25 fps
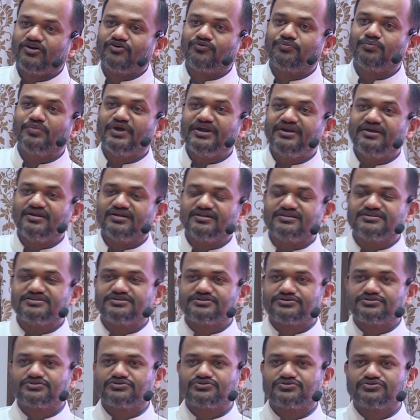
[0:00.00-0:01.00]
of
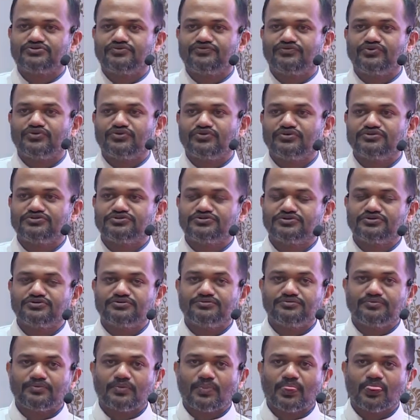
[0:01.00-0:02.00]
bundles. So for
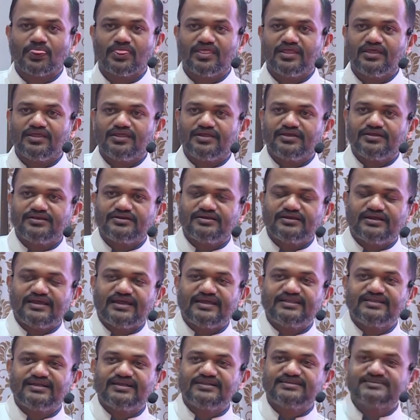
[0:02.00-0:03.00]
also
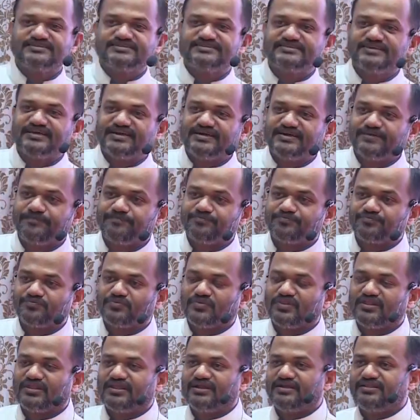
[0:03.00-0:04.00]
analgesia
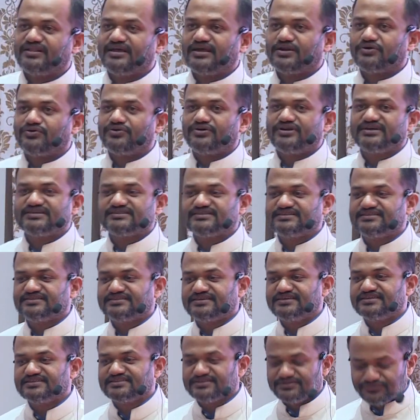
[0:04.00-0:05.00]
and narcotics and
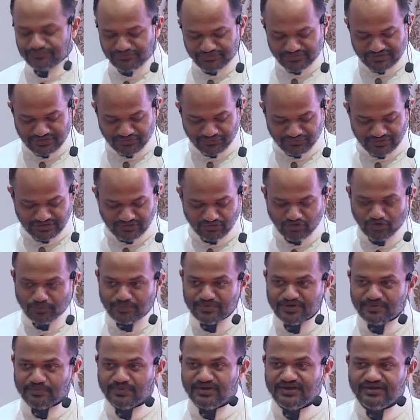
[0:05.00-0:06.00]
sedation, we have
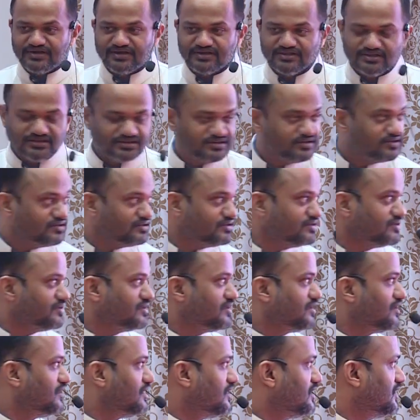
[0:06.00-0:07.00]
developed a bundle.
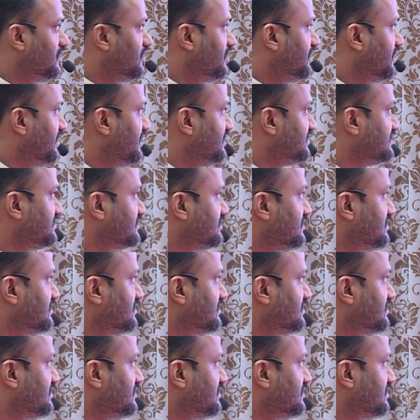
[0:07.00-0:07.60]
It is